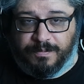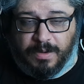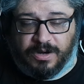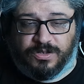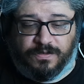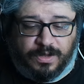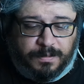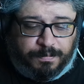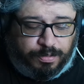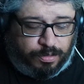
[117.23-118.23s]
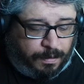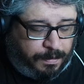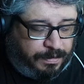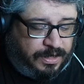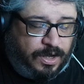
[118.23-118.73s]
Microsoft are
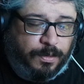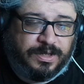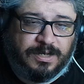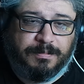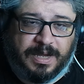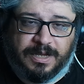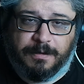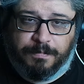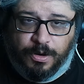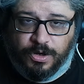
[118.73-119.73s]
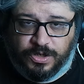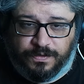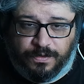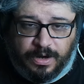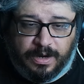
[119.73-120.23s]
probably going to make a push
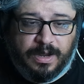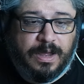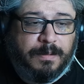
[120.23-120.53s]
for it.